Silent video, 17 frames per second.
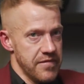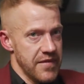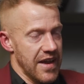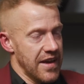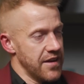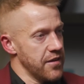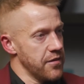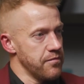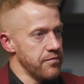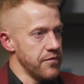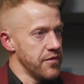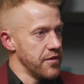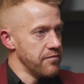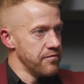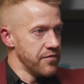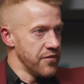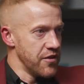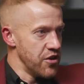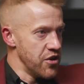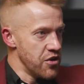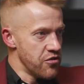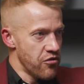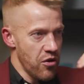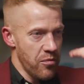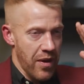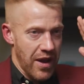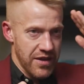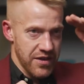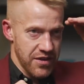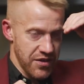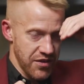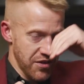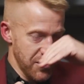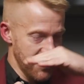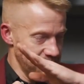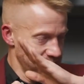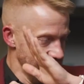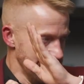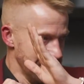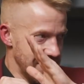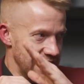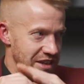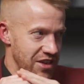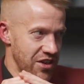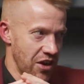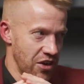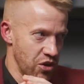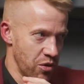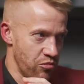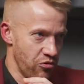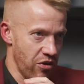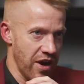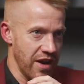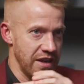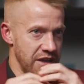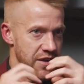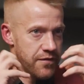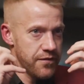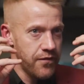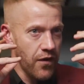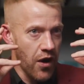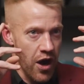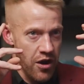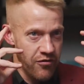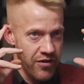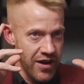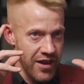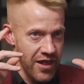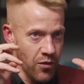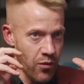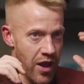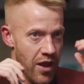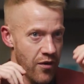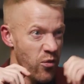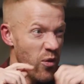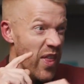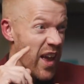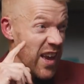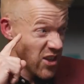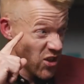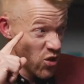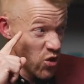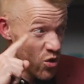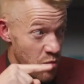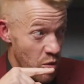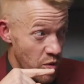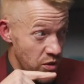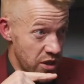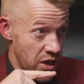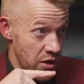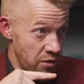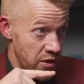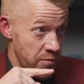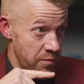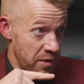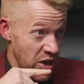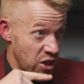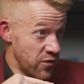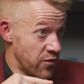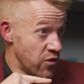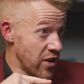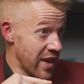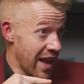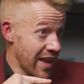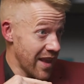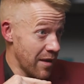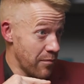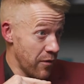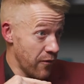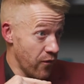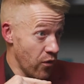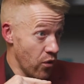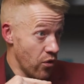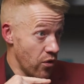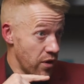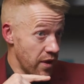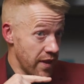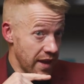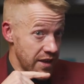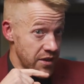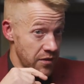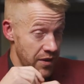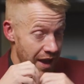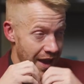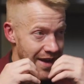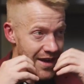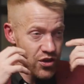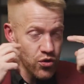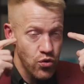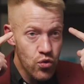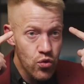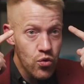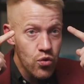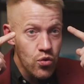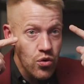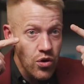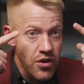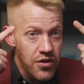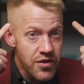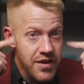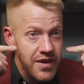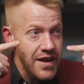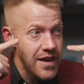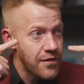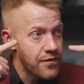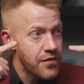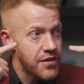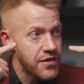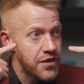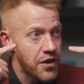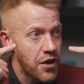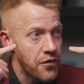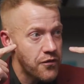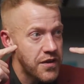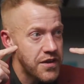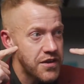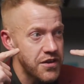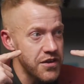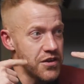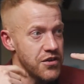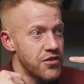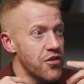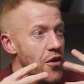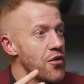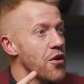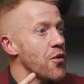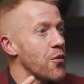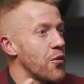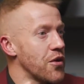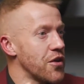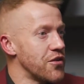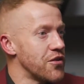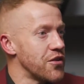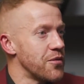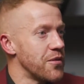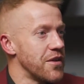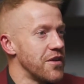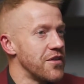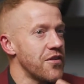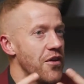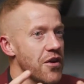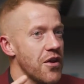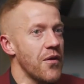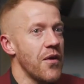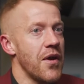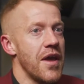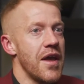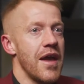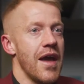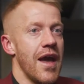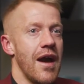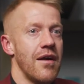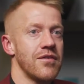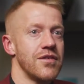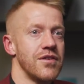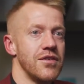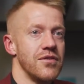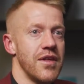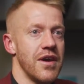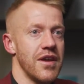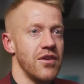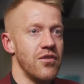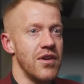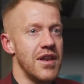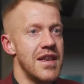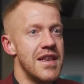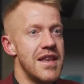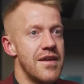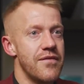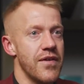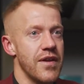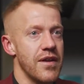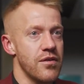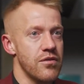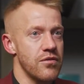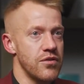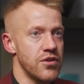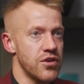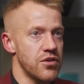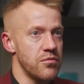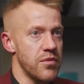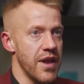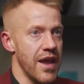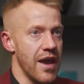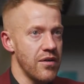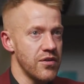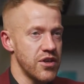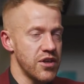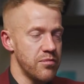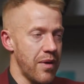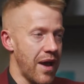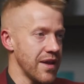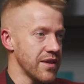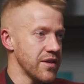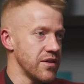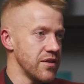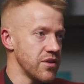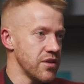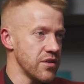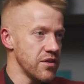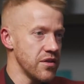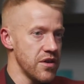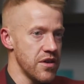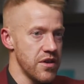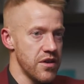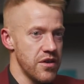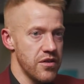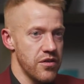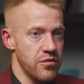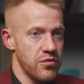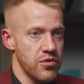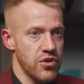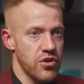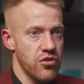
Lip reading: And the neuro patterns inside your brain is firing in the way of, well, that's normal, so because you've had that before, and that's okay, and it's all underneath the surface, so you don't know what you're doing, you don't know how to do that, you're living through somebody else's patterns that was